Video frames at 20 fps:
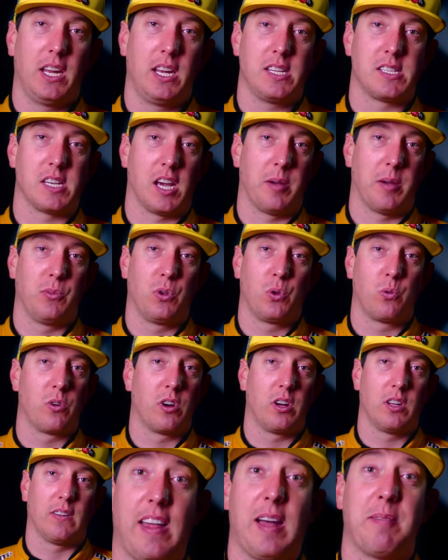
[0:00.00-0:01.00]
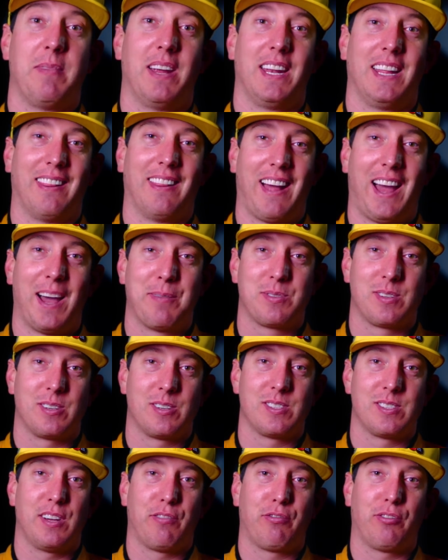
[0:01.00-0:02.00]
Anytime you run that many laps,
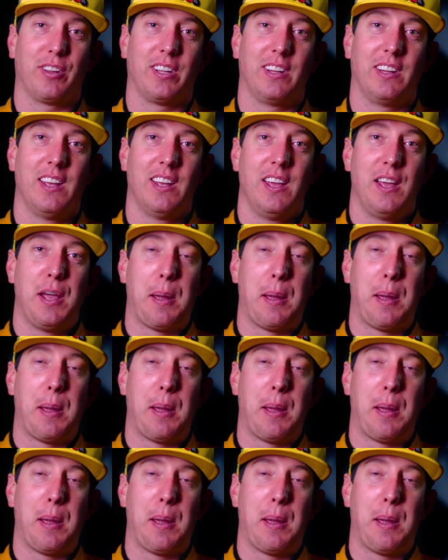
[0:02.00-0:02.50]
there's definitely